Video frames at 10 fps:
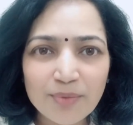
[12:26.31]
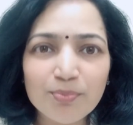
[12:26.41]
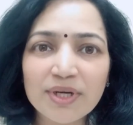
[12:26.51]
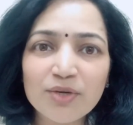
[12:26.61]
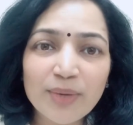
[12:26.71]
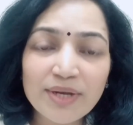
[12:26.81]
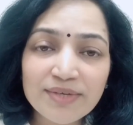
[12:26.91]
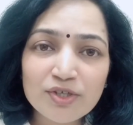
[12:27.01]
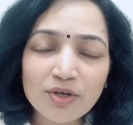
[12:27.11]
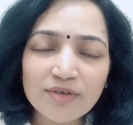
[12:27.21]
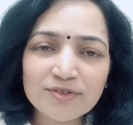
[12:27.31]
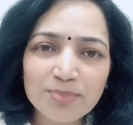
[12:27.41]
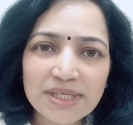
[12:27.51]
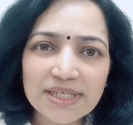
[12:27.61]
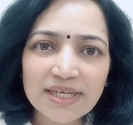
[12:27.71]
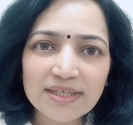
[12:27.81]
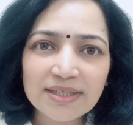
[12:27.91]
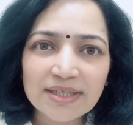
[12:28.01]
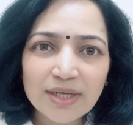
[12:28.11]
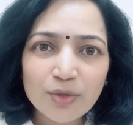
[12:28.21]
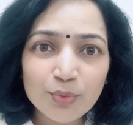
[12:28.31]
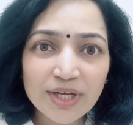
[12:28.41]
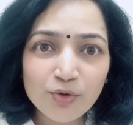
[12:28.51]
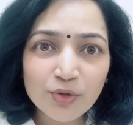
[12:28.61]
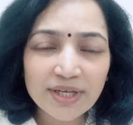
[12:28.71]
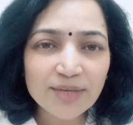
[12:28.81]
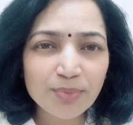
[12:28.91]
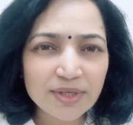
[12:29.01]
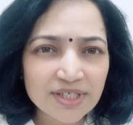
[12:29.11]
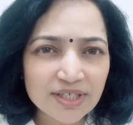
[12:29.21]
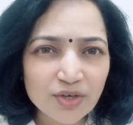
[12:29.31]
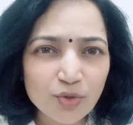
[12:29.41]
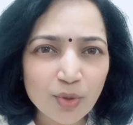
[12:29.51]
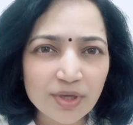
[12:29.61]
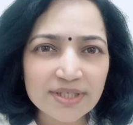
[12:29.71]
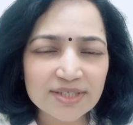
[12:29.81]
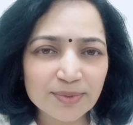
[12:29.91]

But when we talk of speaking, we are looking at particular qualities,